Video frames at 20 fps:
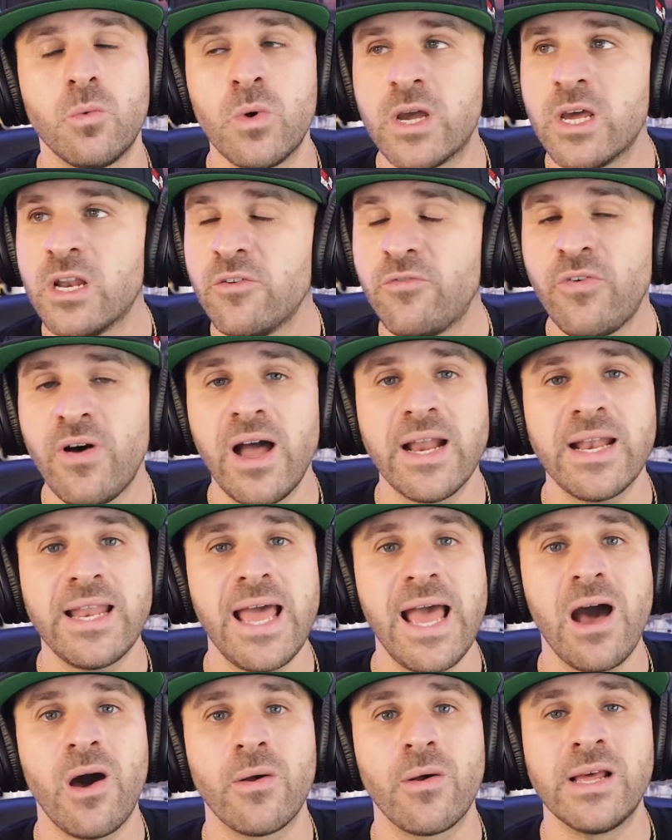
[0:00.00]
We're going to find
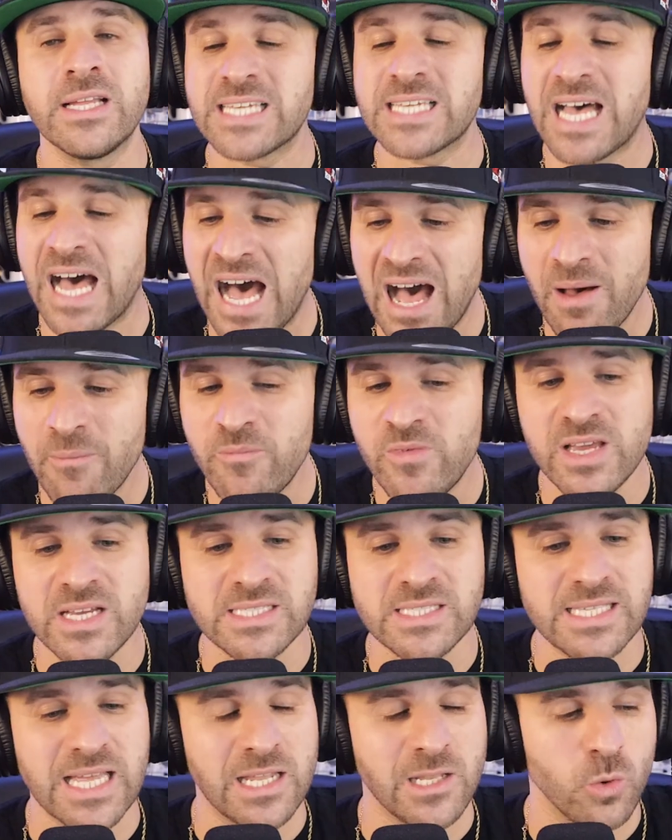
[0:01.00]
out. It's
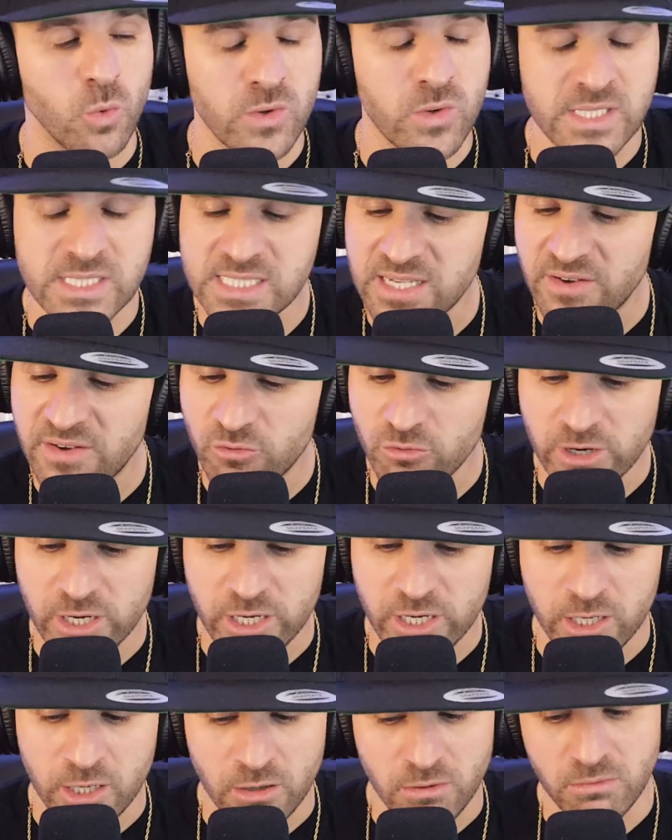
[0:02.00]
obvious that Luis
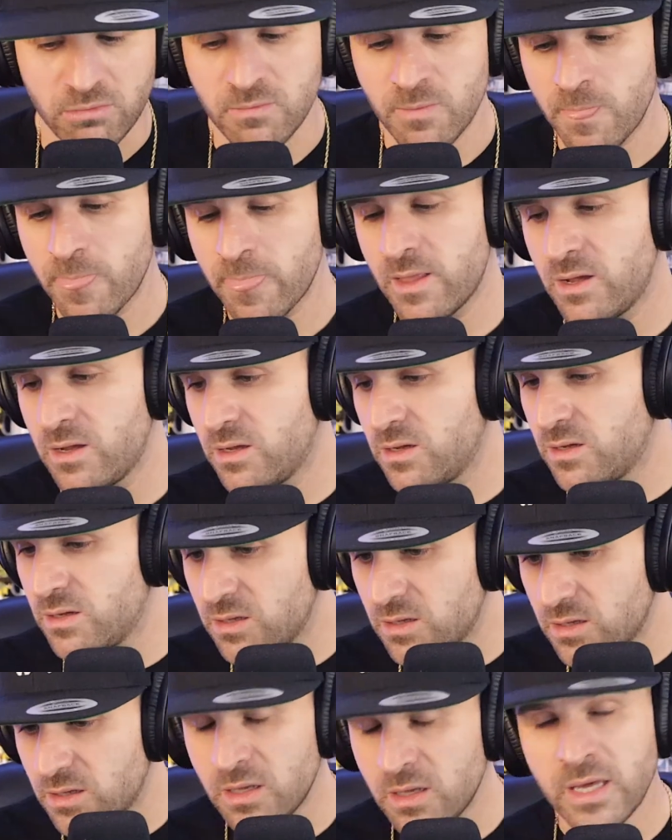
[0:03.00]
Severino,
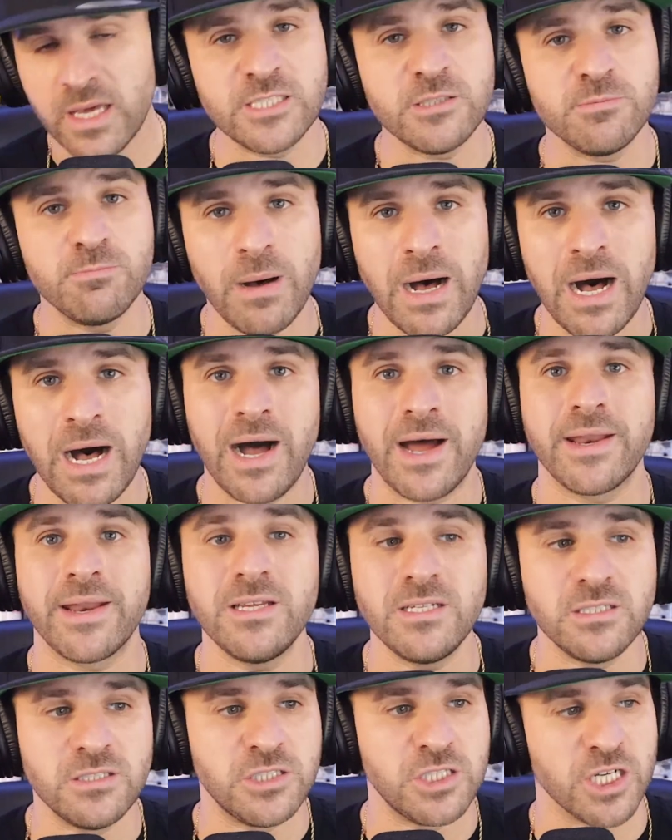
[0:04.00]
his
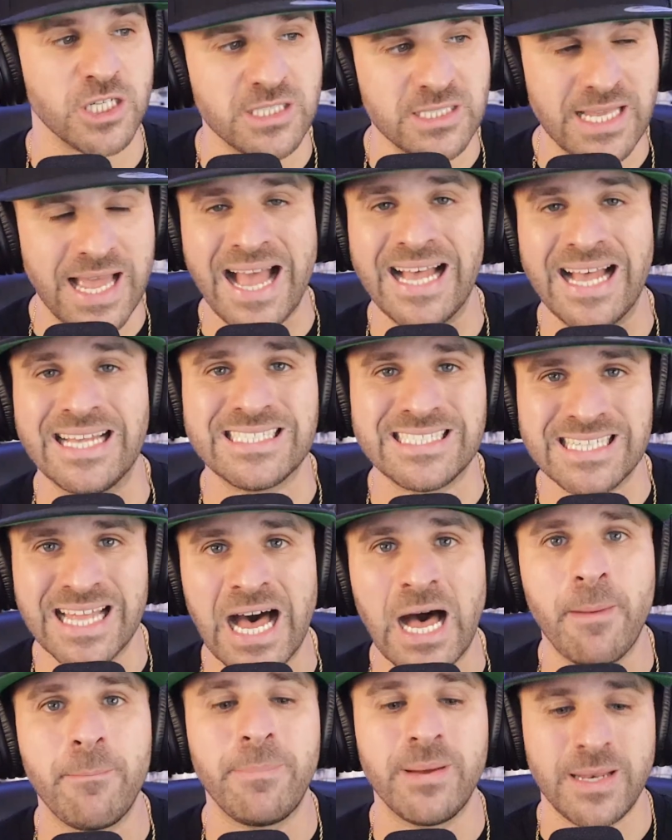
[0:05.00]
body just has
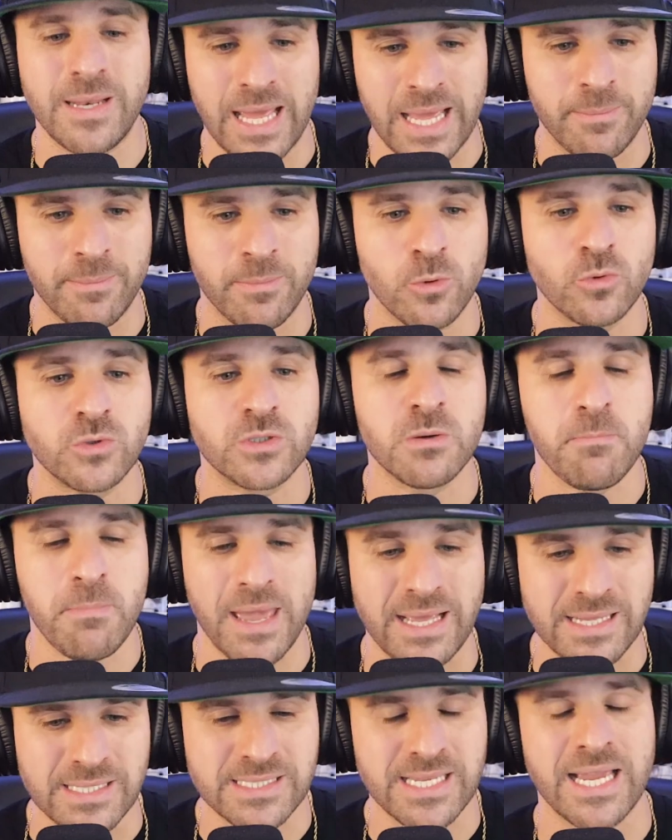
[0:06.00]
not been able to
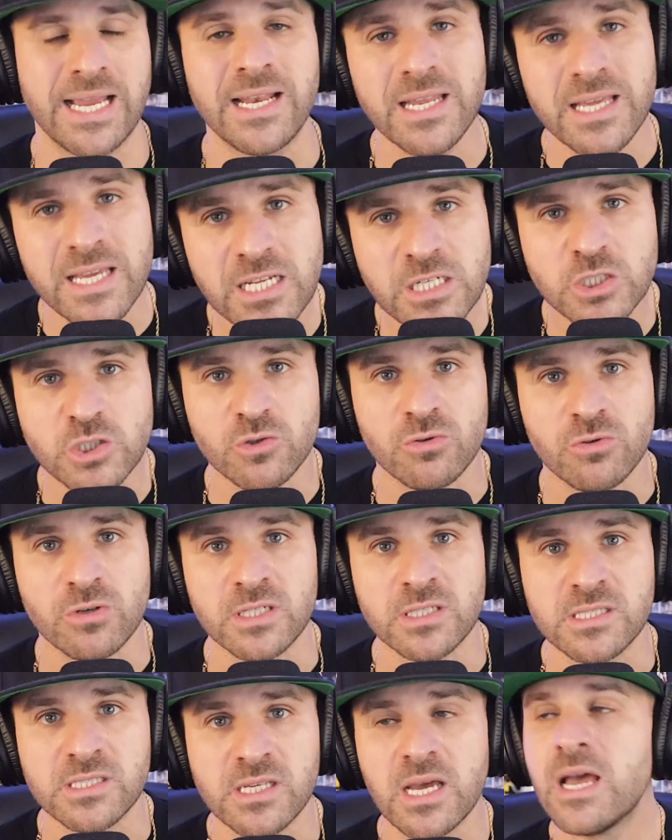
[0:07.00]
maintain the
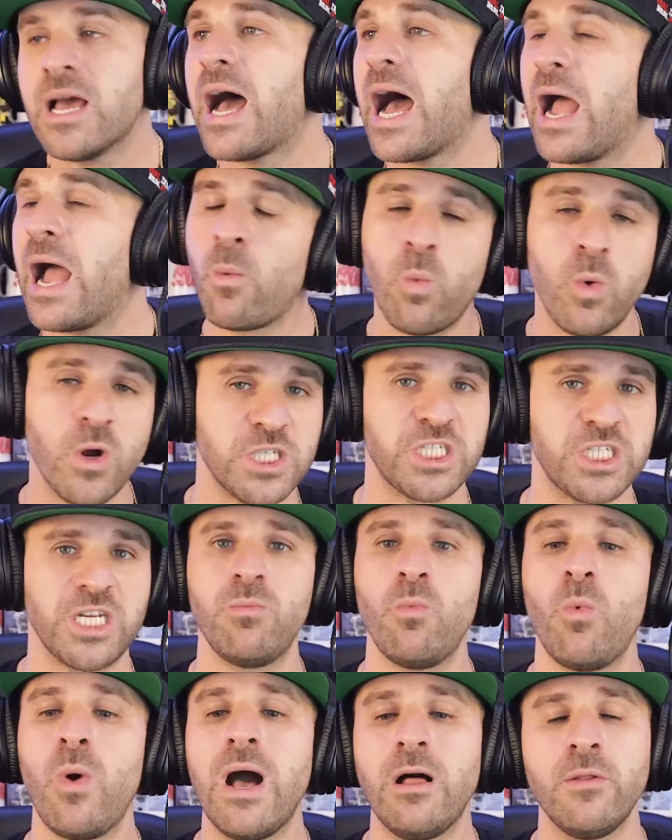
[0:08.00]
injuries. I wish
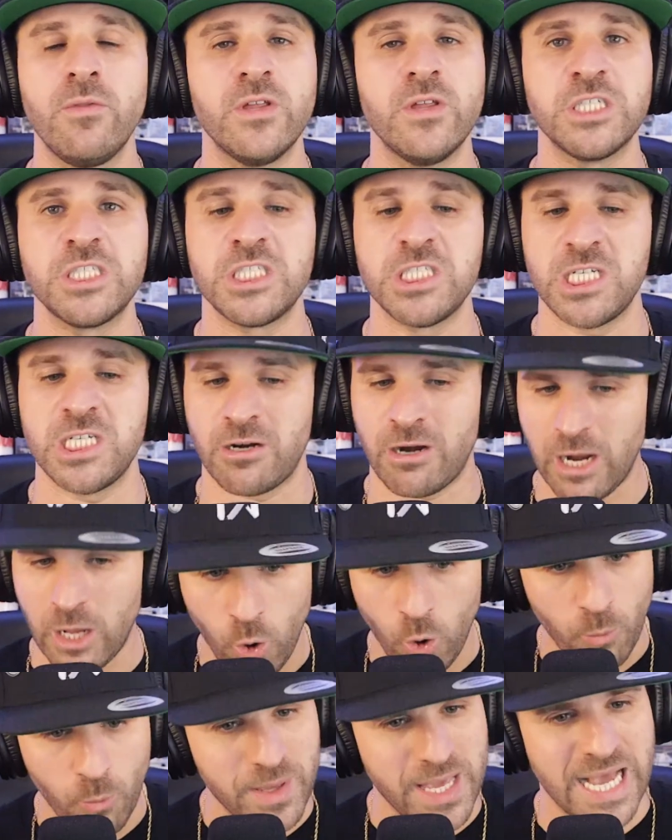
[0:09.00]
him well this year. I
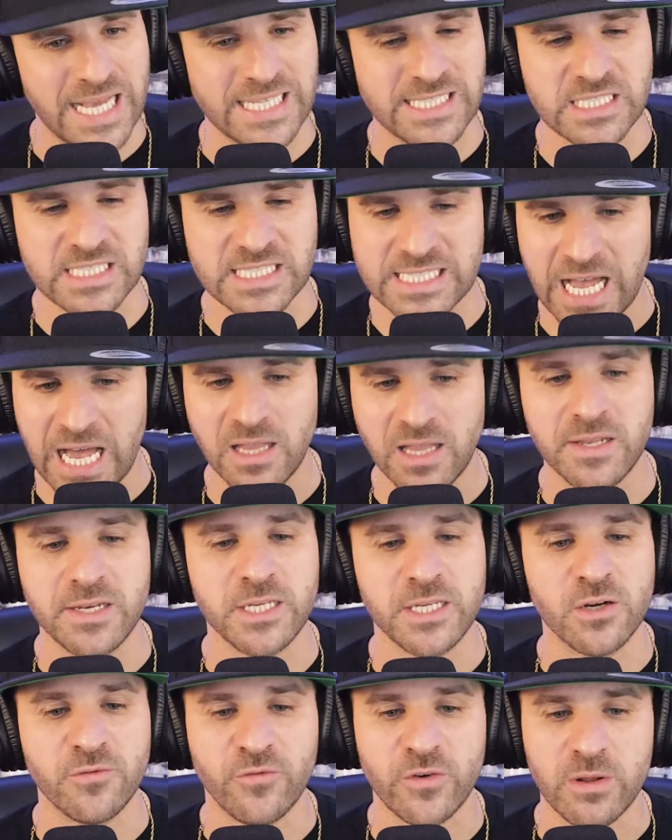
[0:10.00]
hope he has a
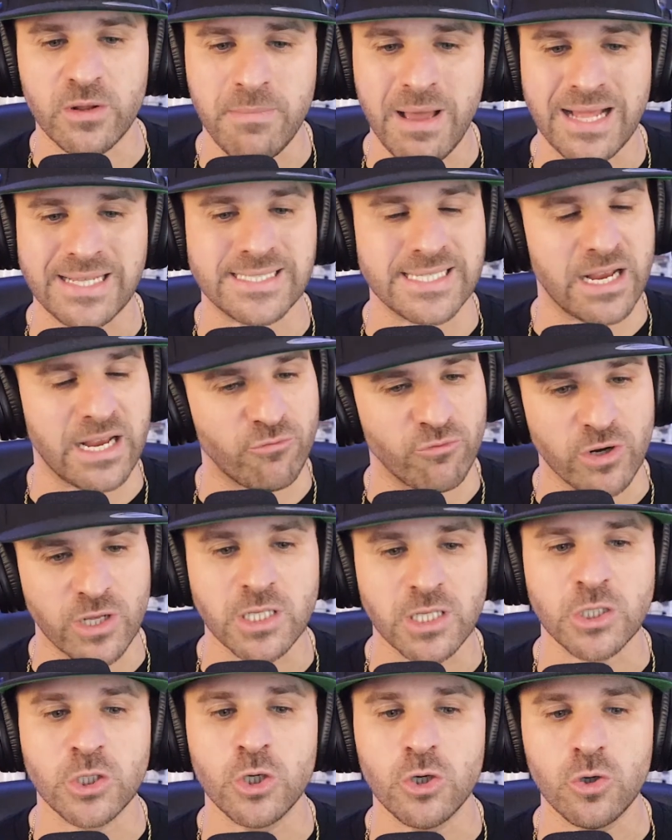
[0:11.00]
solid year for the Mets. I
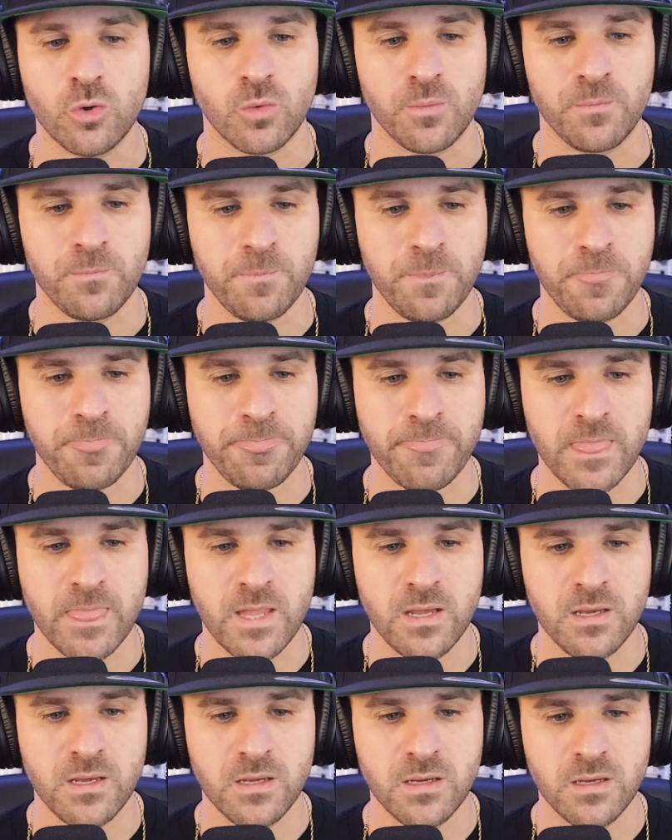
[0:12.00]
really do.
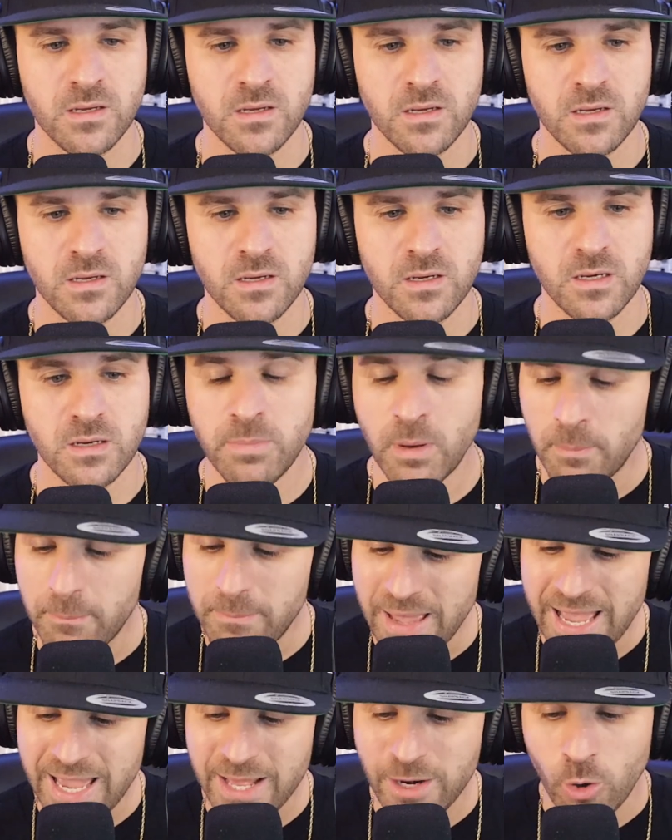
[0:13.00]
But
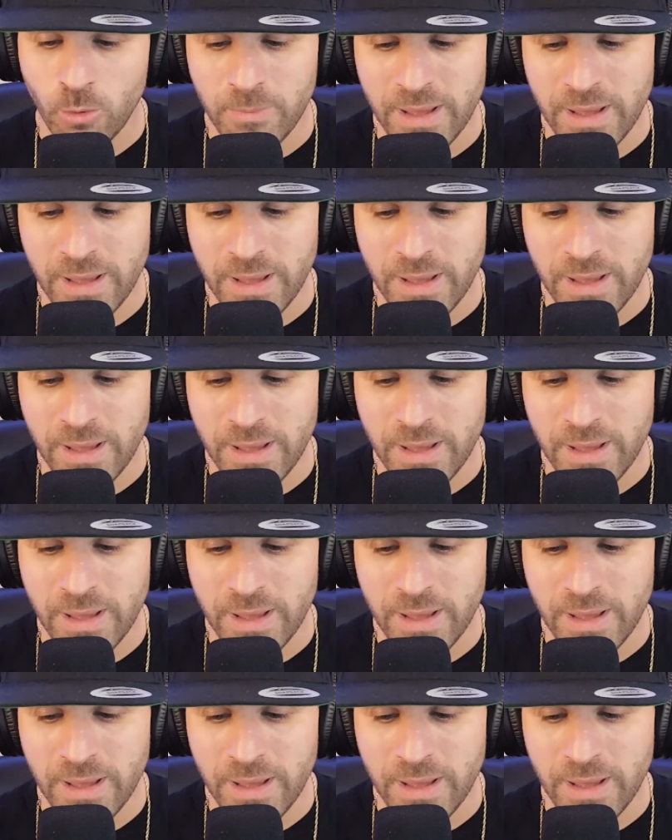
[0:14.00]
man,